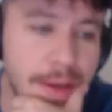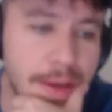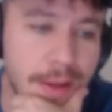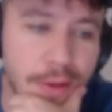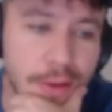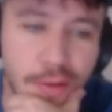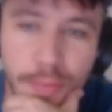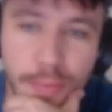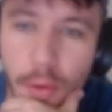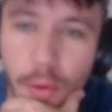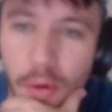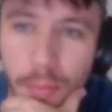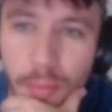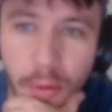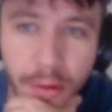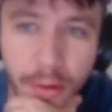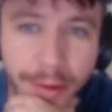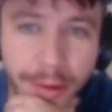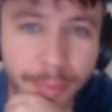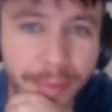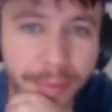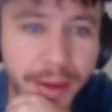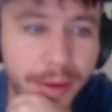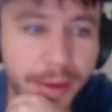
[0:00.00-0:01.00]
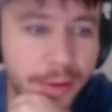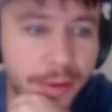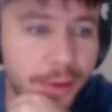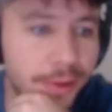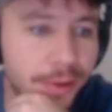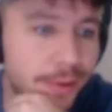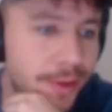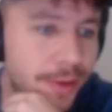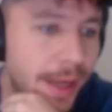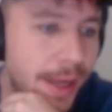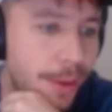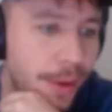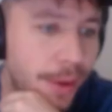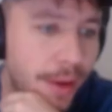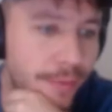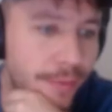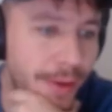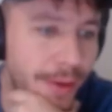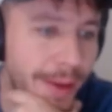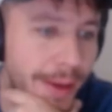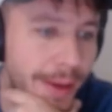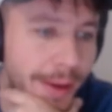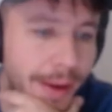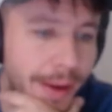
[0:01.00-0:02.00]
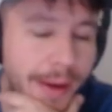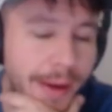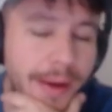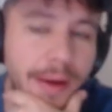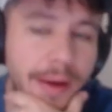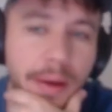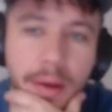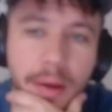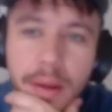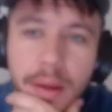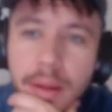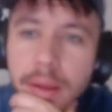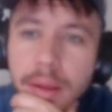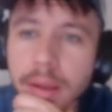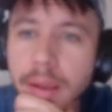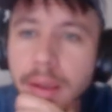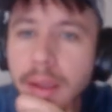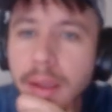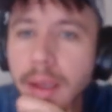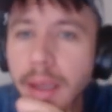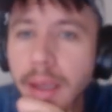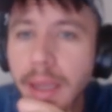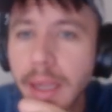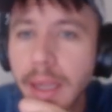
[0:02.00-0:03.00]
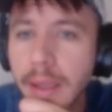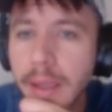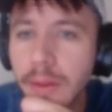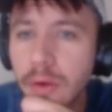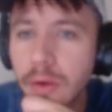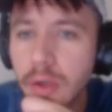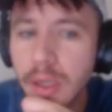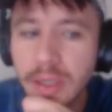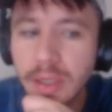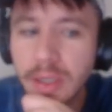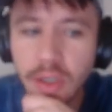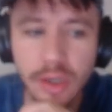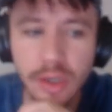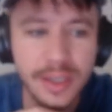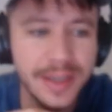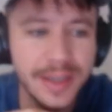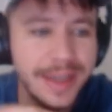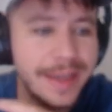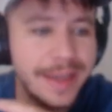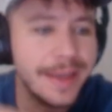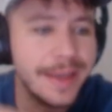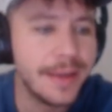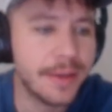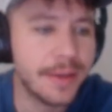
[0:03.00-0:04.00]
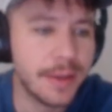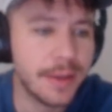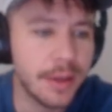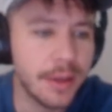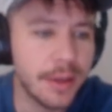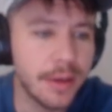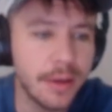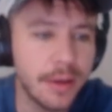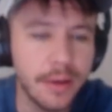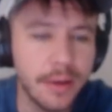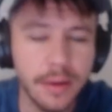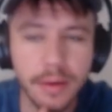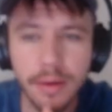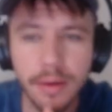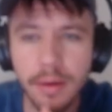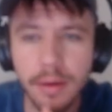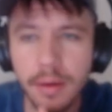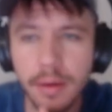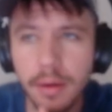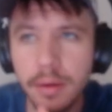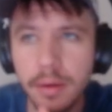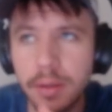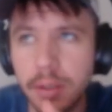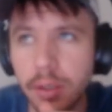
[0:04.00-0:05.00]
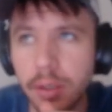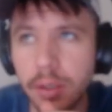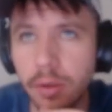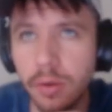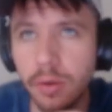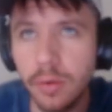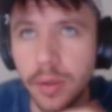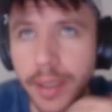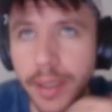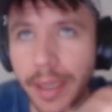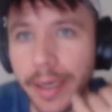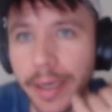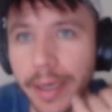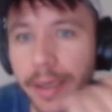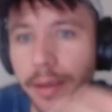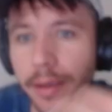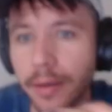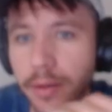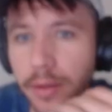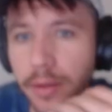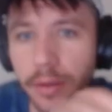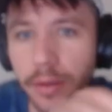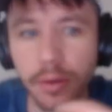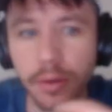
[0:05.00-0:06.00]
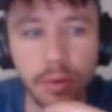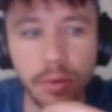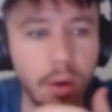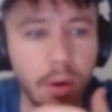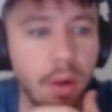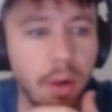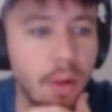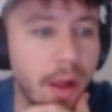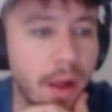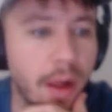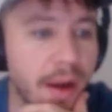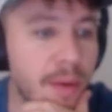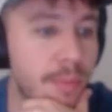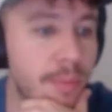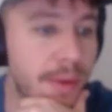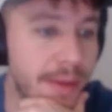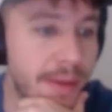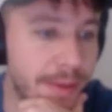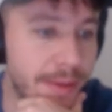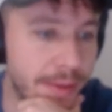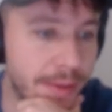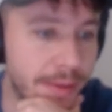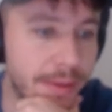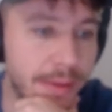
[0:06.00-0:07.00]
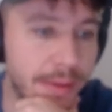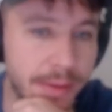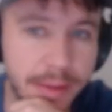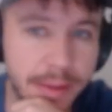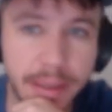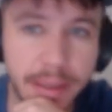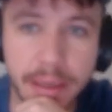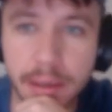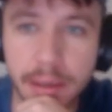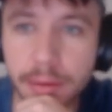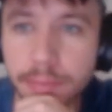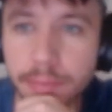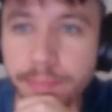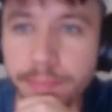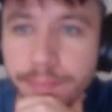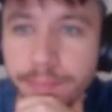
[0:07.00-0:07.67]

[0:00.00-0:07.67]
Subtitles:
There's more and more competitors. Now we have AI, and it's just easier to get into a lot of businesses now.